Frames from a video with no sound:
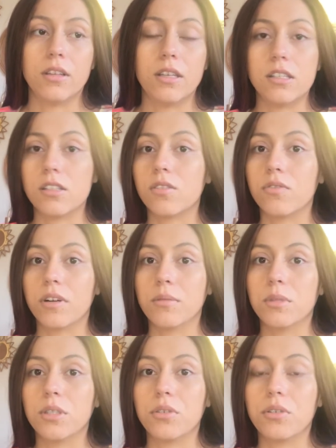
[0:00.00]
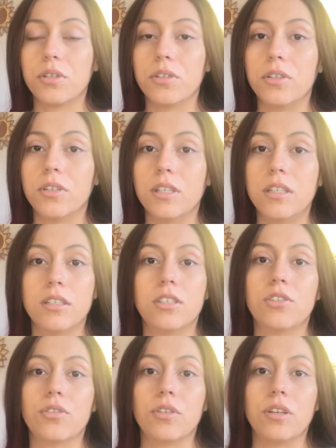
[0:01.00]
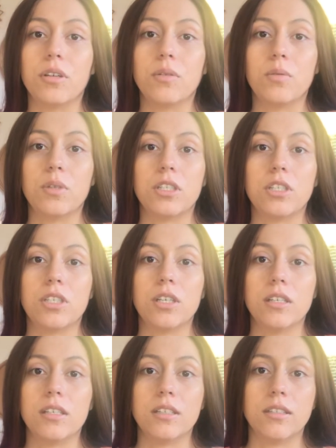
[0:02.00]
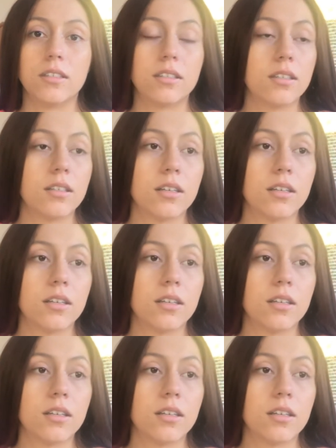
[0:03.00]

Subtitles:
this pharmaceutical industry, which is